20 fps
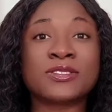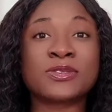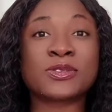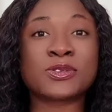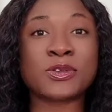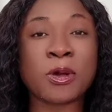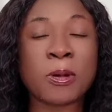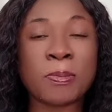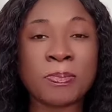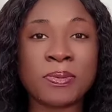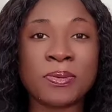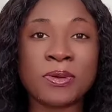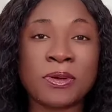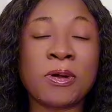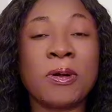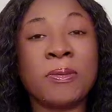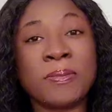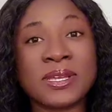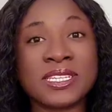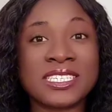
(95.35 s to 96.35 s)
top
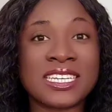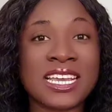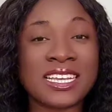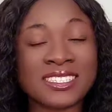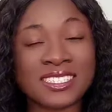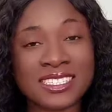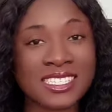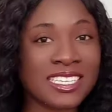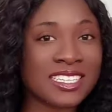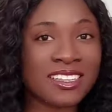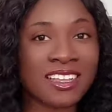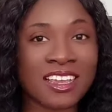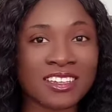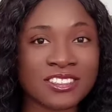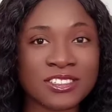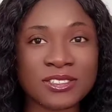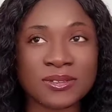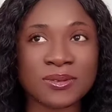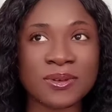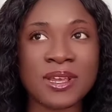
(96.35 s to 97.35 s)
comedians in
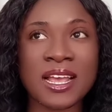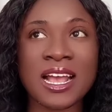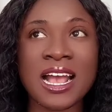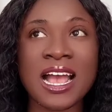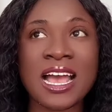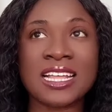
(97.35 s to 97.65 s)
Nigeria